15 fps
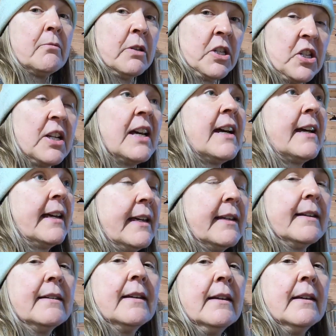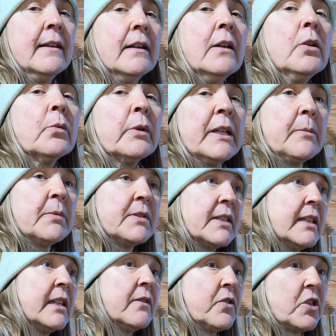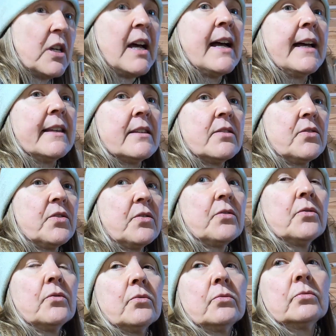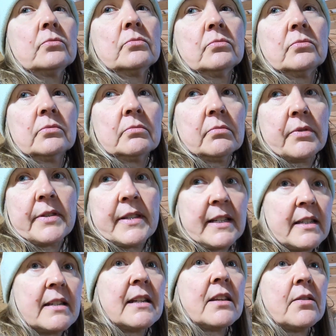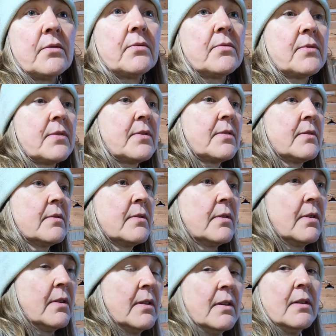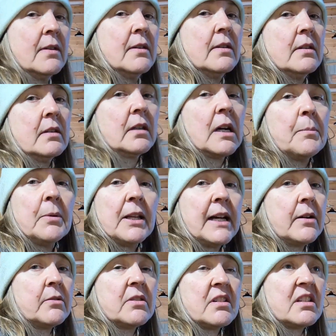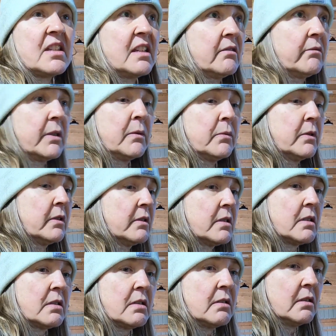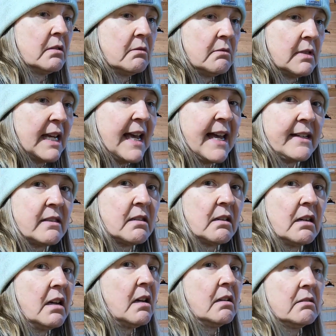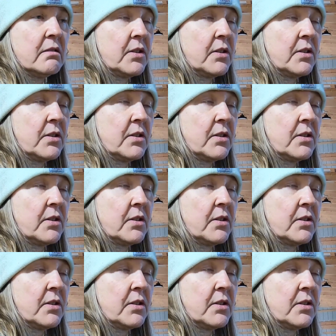Rich and I were able to give shots to 60 ewes in a couple hours, and we weren't taxed at all.